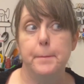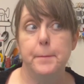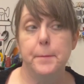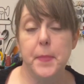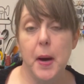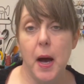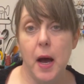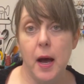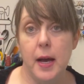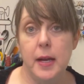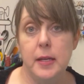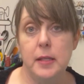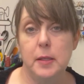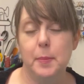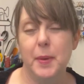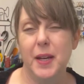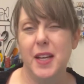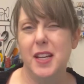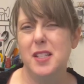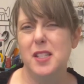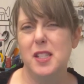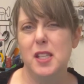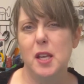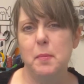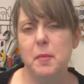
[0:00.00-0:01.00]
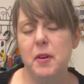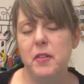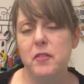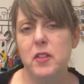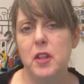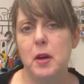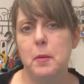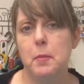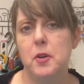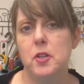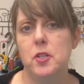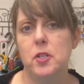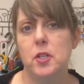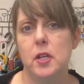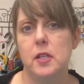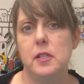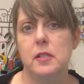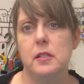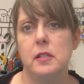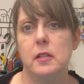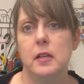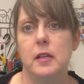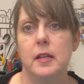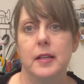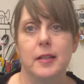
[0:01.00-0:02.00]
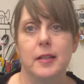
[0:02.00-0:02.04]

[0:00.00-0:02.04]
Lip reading: bought because some of them are just